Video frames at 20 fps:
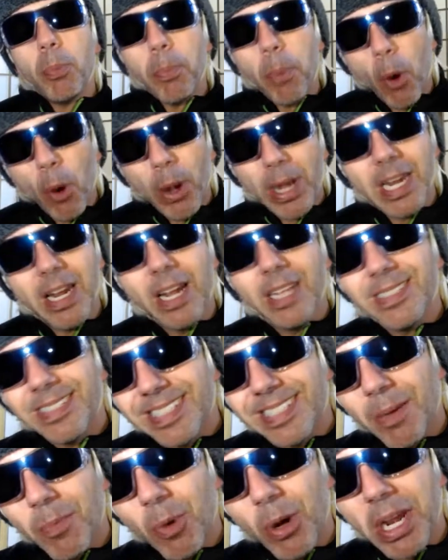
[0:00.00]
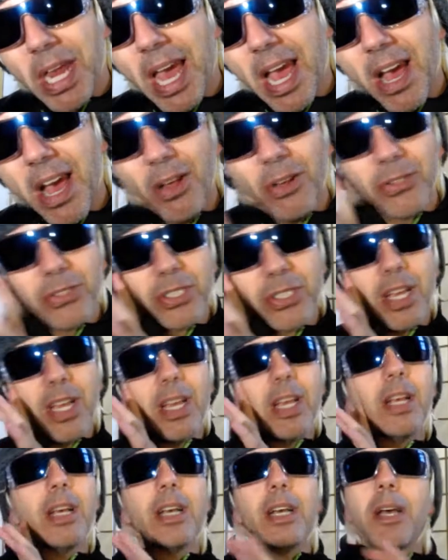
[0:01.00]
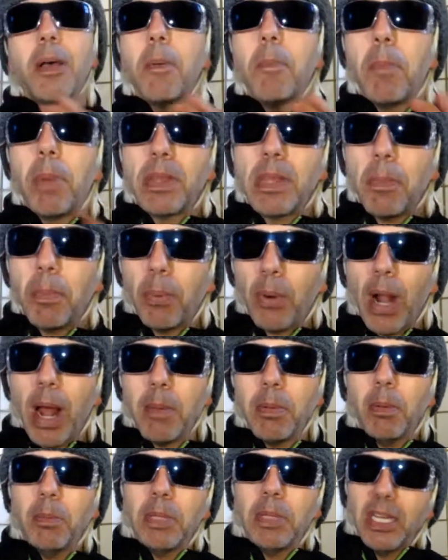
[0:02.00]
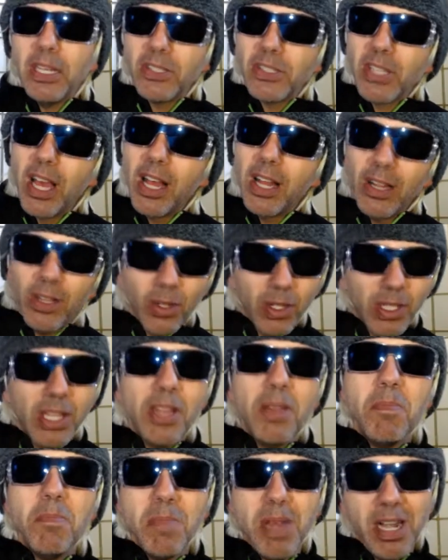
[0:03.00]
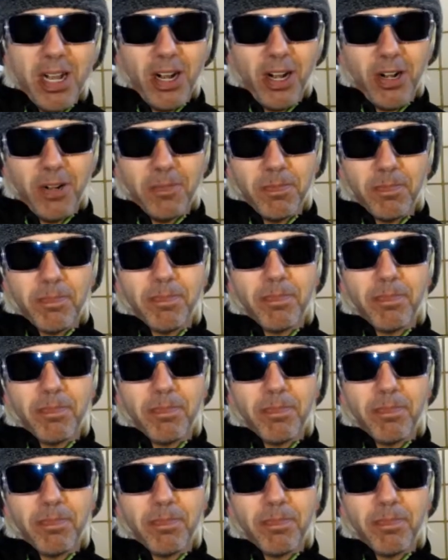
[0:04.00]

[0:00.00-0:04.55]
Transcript: point it on someone else. But the problem is, look in the mirror.